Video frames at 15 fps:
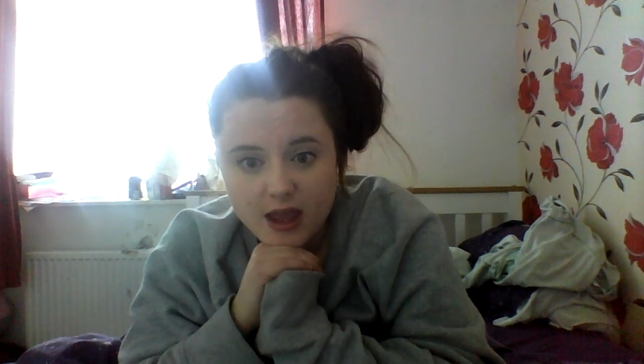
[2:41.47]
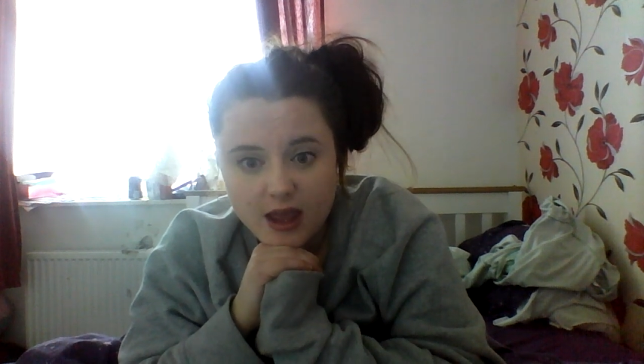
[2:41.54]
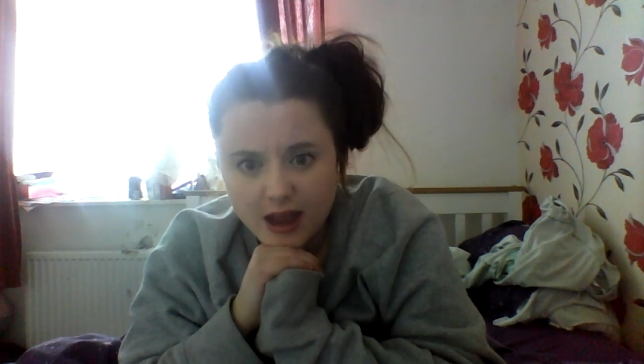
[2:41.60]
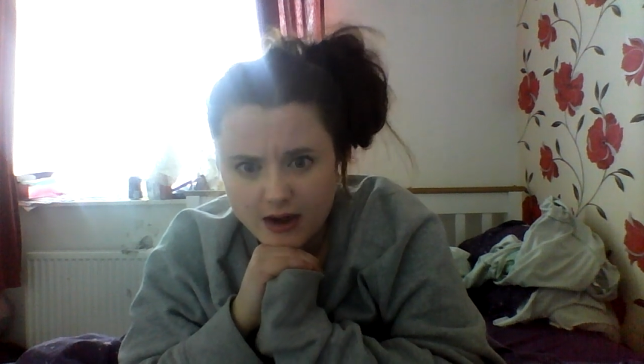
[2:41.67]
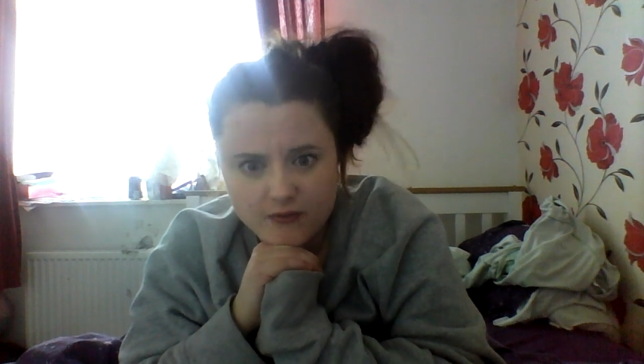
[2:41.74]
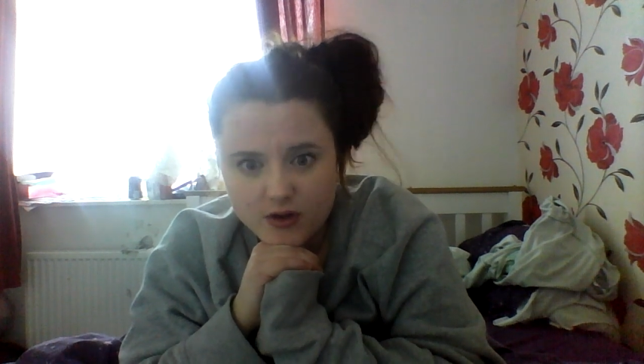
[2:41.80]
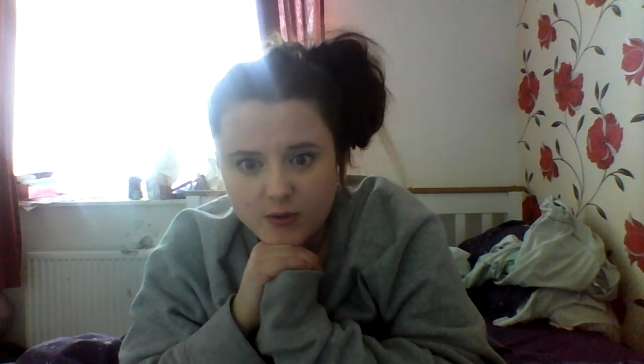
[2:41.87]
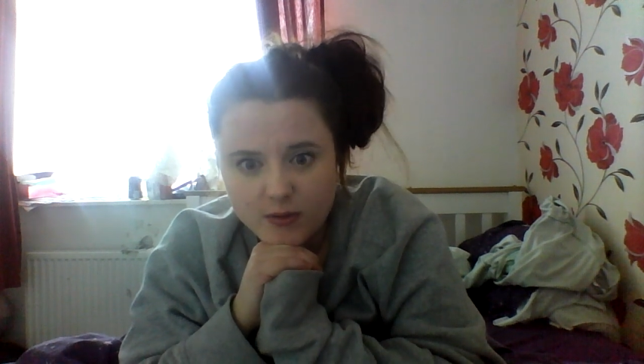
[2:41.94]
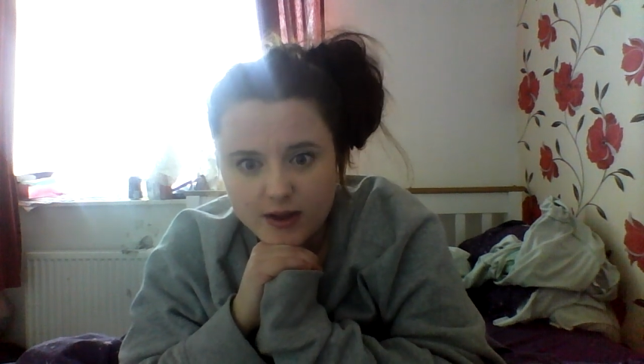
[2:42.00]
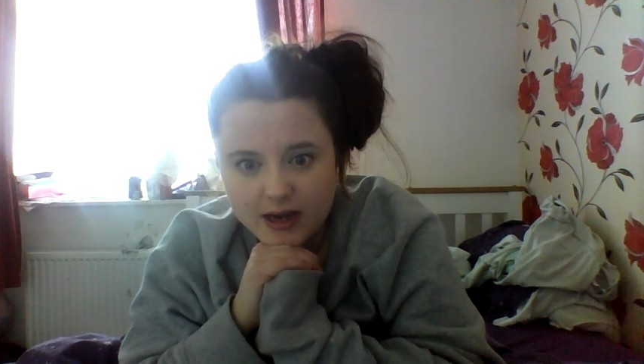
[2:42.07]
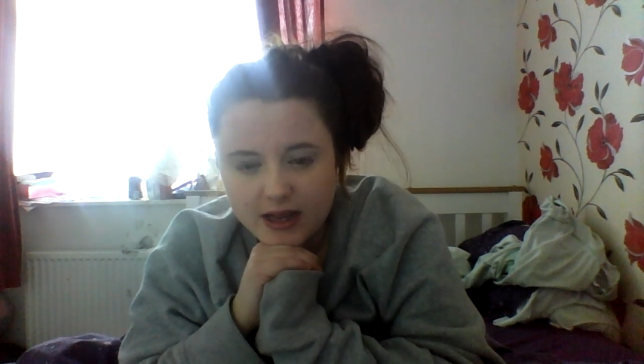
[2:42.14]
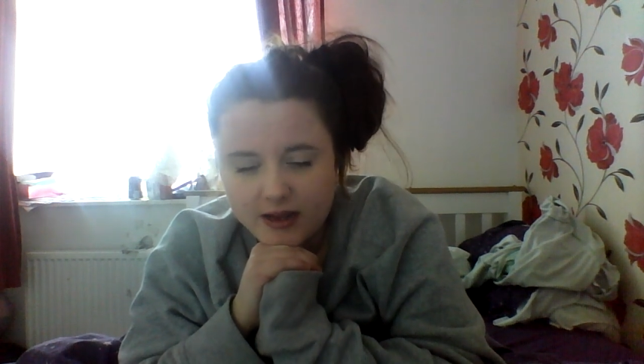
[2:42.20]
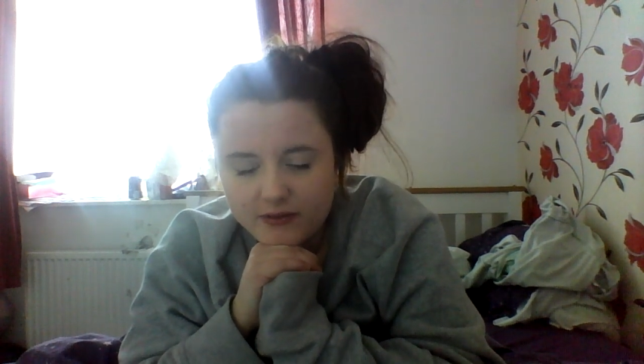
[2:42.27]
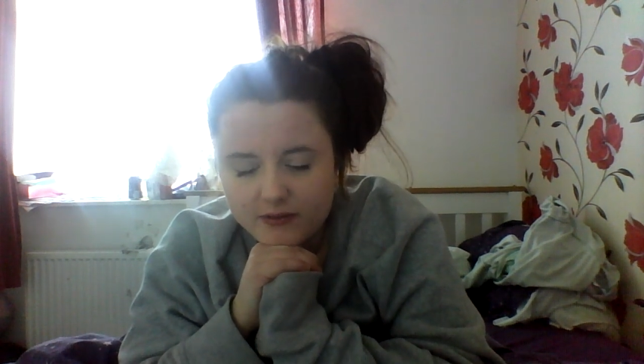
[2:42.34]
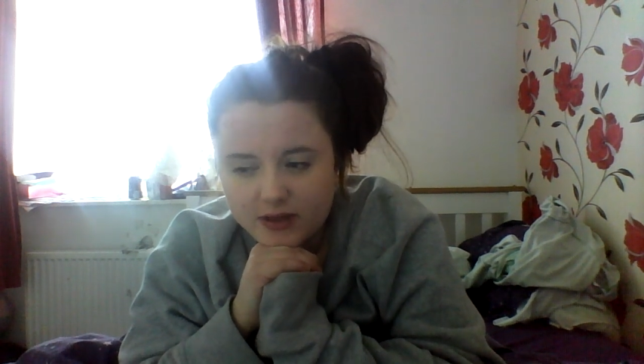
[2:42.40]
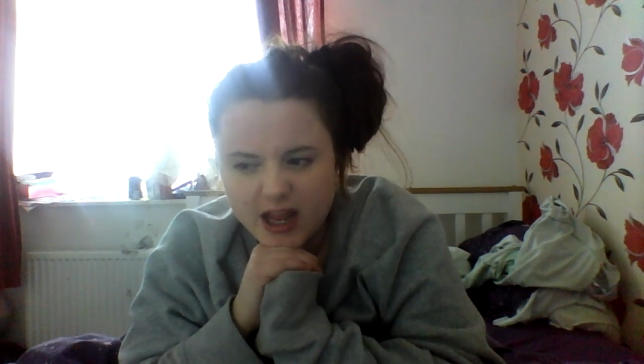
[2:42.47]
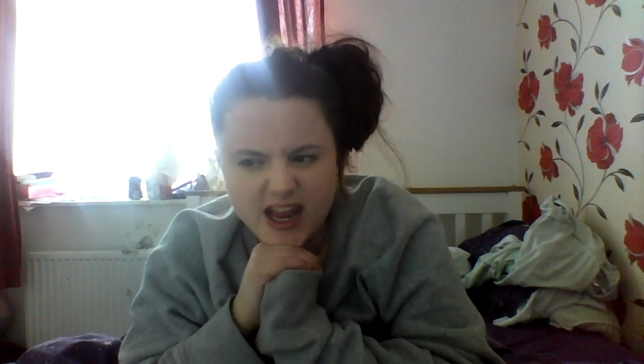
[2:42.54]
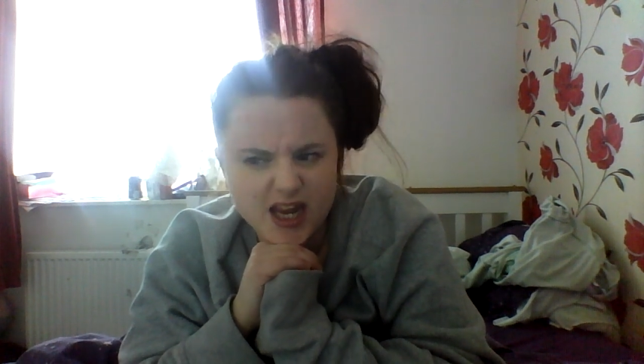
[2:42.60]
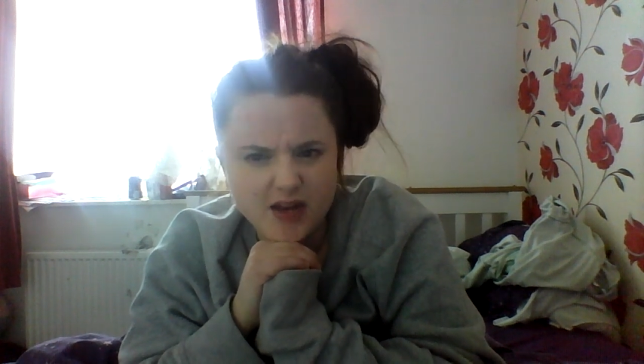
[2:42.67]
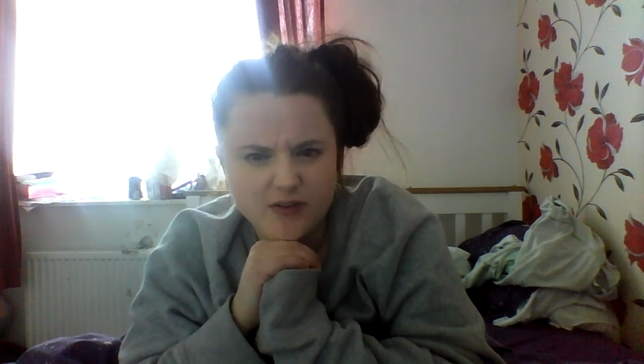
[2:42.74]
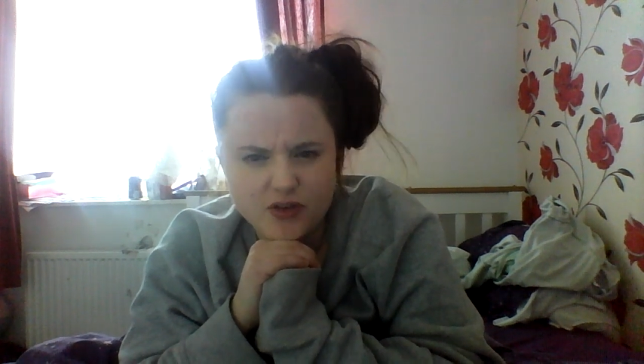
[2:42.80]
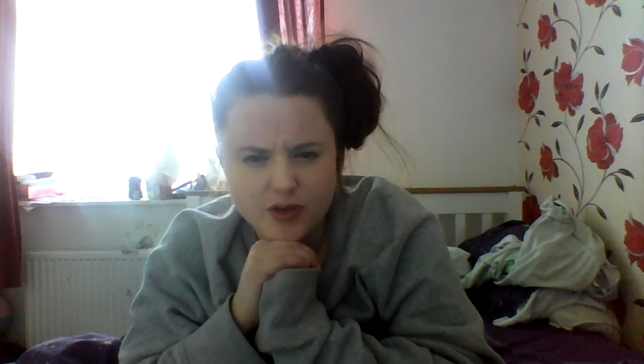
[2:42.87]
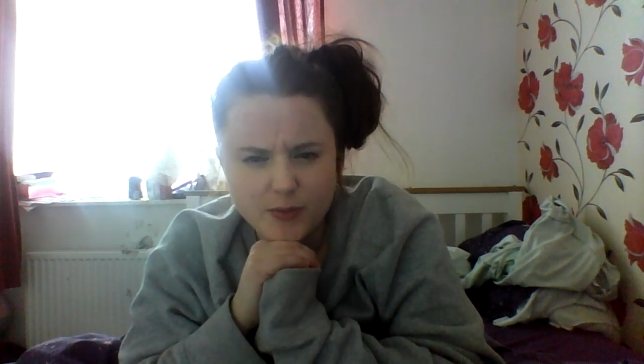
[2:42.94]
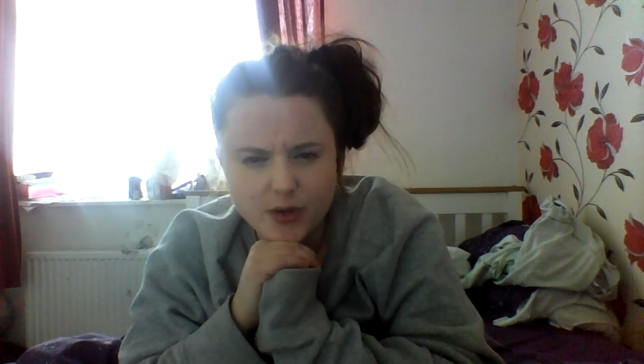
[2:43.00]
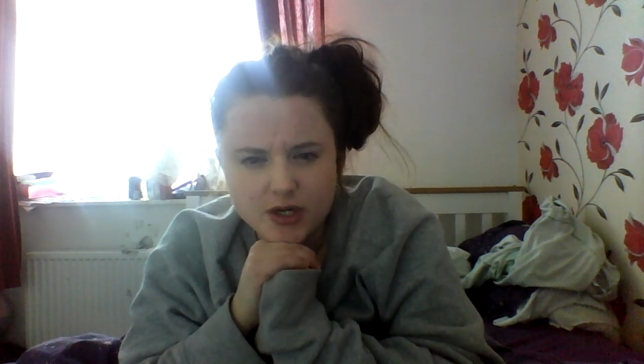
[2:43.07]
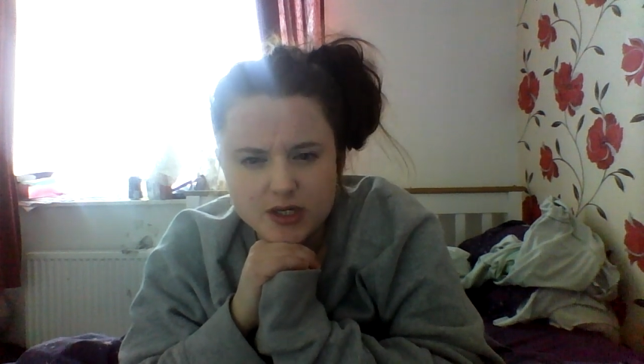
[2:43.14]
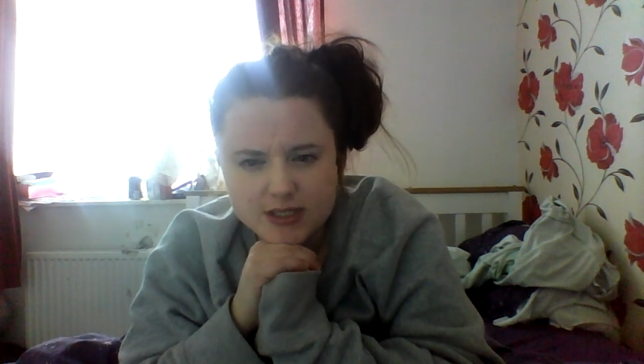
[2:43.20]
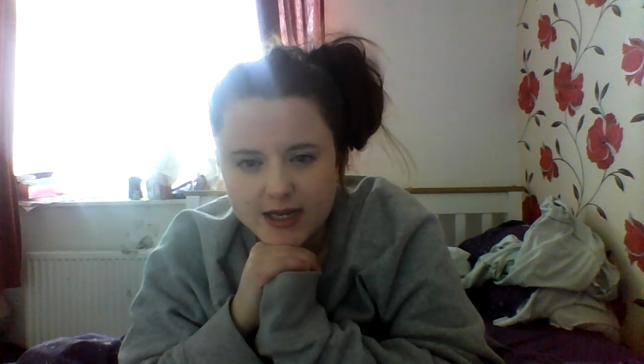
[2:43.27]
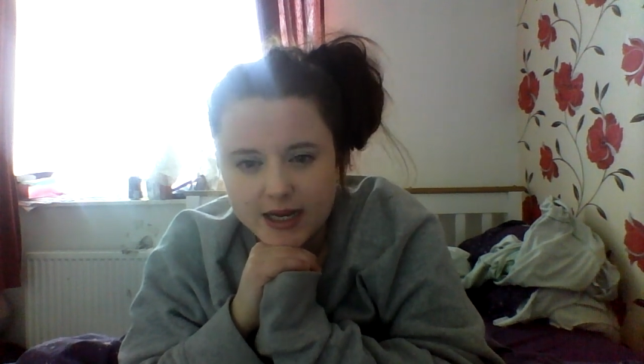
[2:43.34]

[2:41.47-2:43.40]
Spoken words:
everyone left, like even the person